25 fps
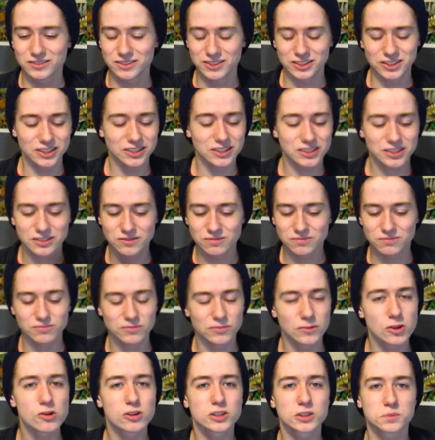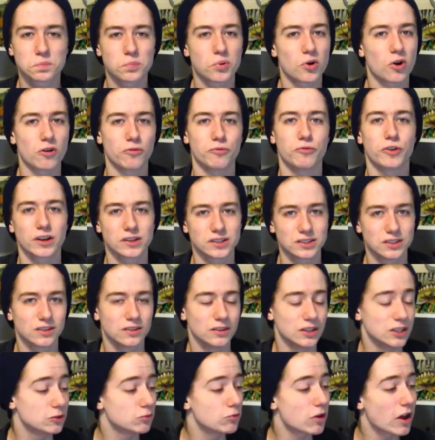just looks perfect.
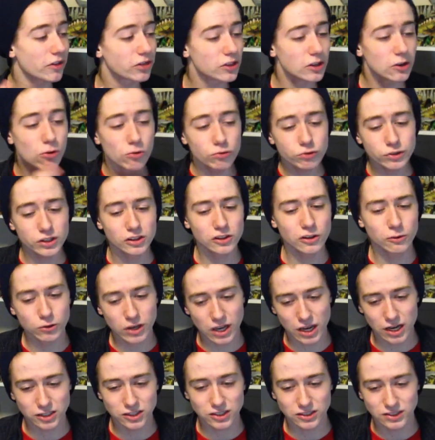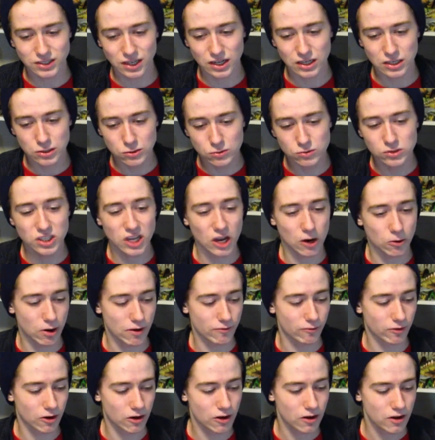These were not the only locations I used,
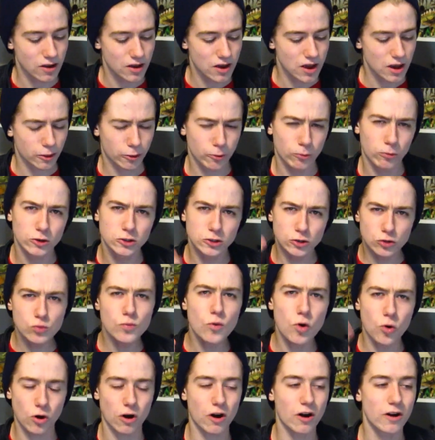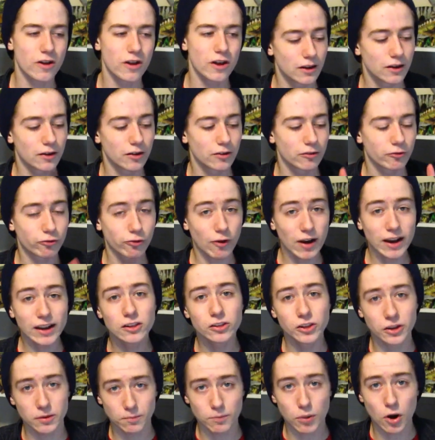however. There were two more.
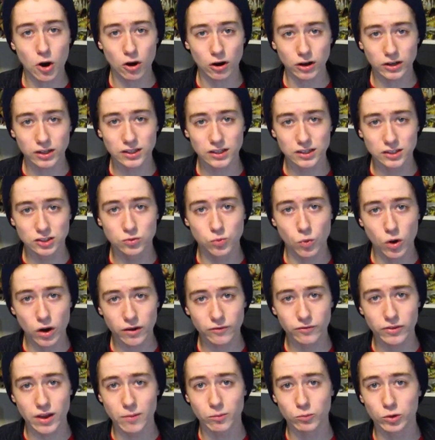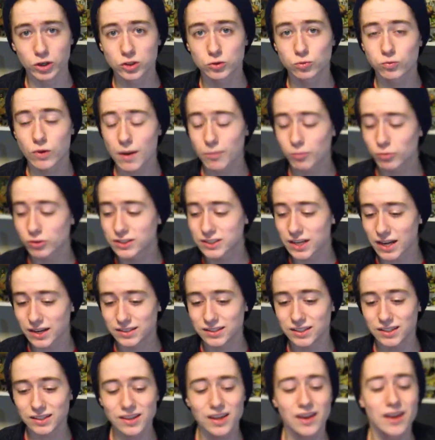Franklin Park is one of them, which
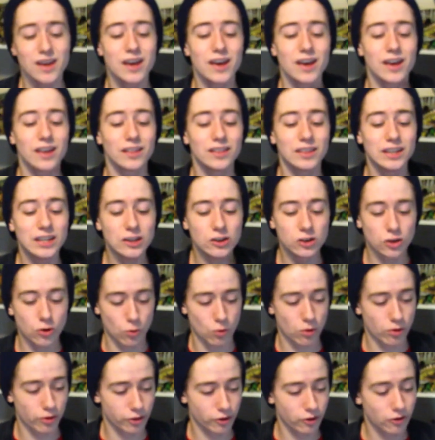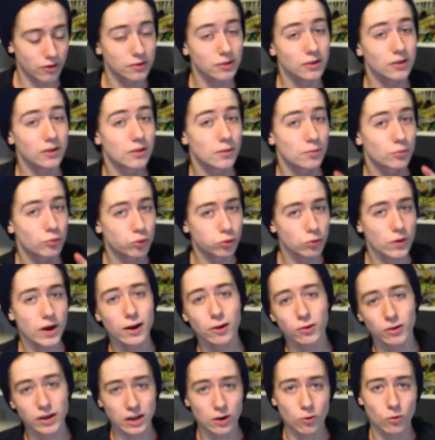represented the northern
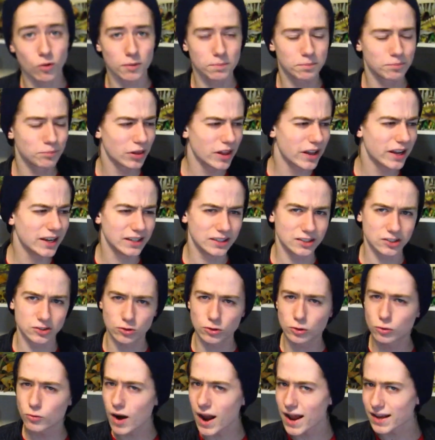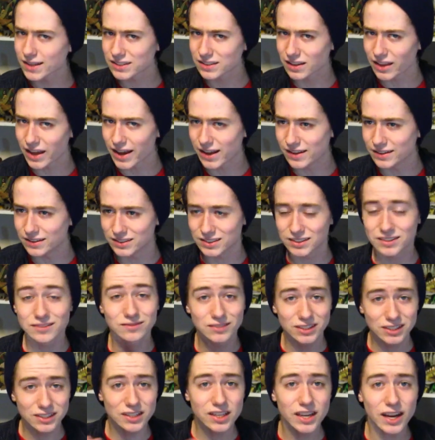prairie, or plains, or grasslands.
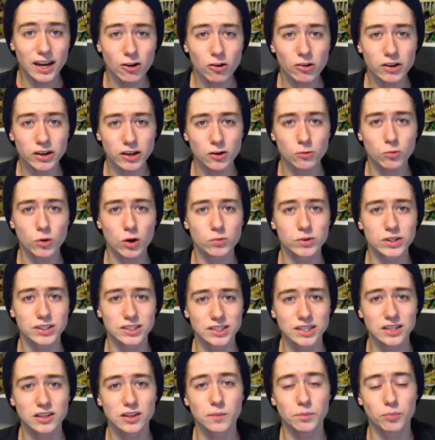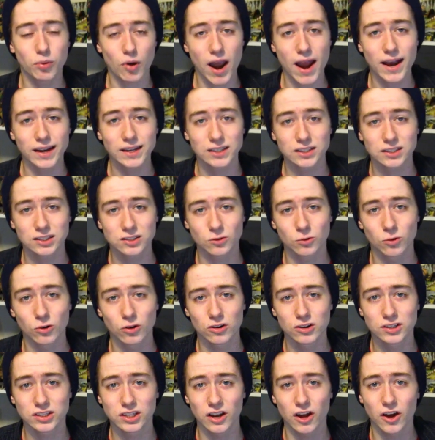It's the area where we see the
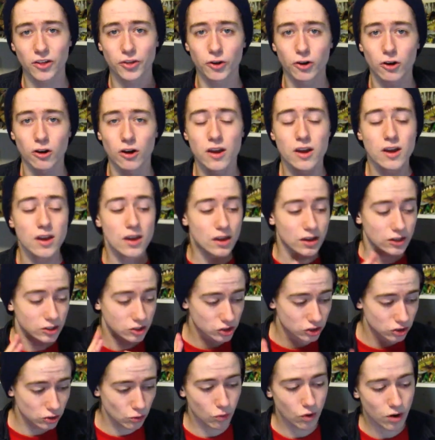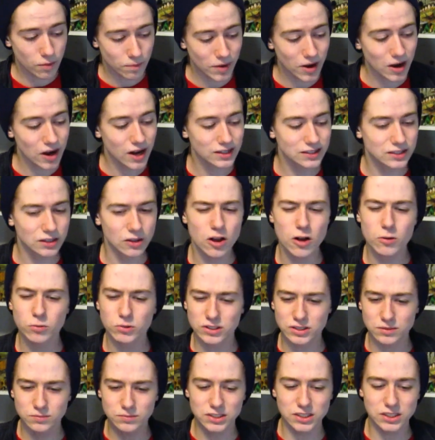brachiosaurs and other sauropods, along with
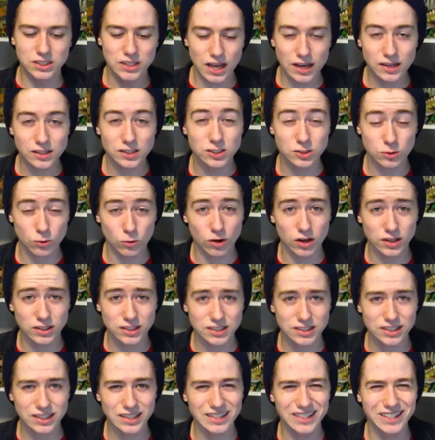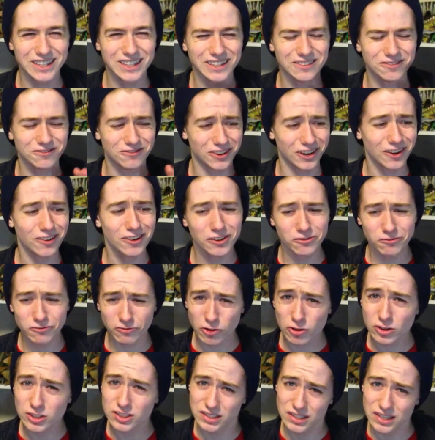some stegosaurus, in the very
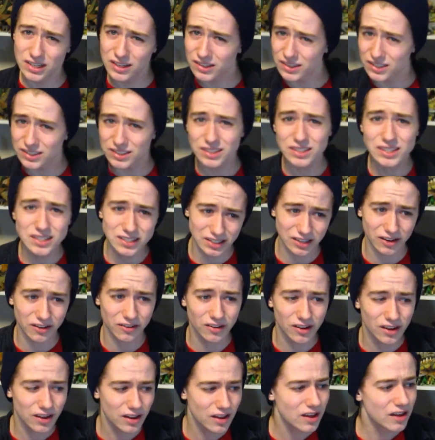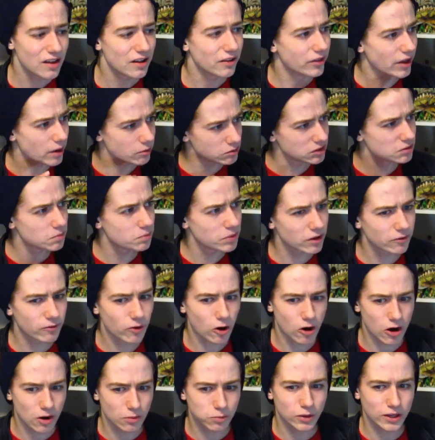first scene of the season. That was a bit of a
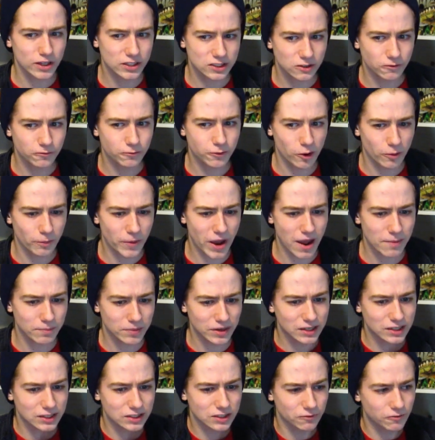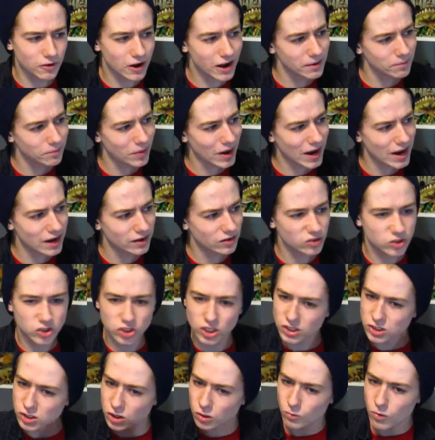hard place to film at, because if I panned
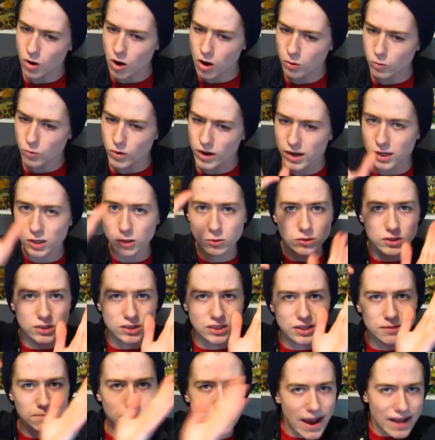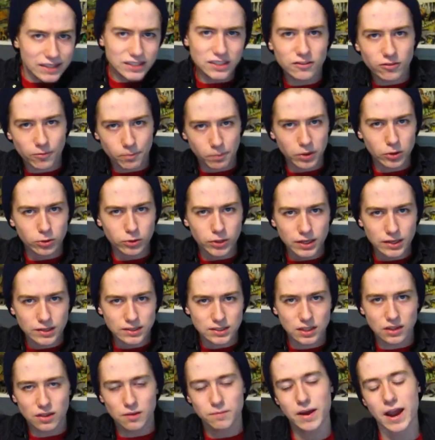just the wrong way, you'd see massive buildings
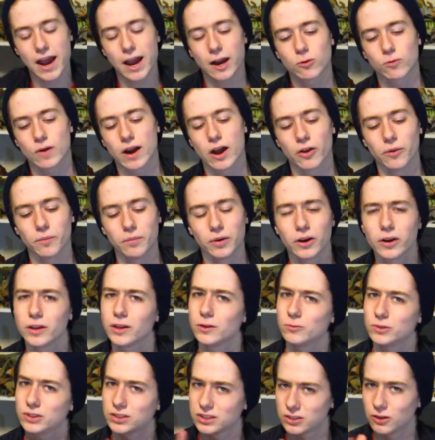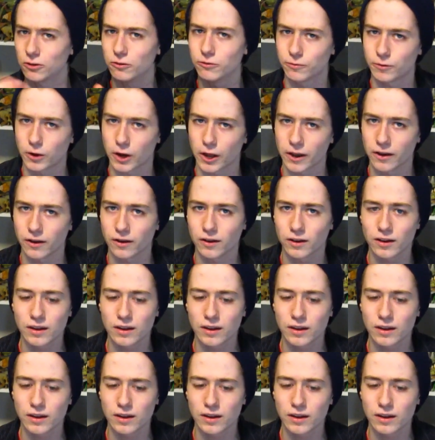in the background, but it was still fun.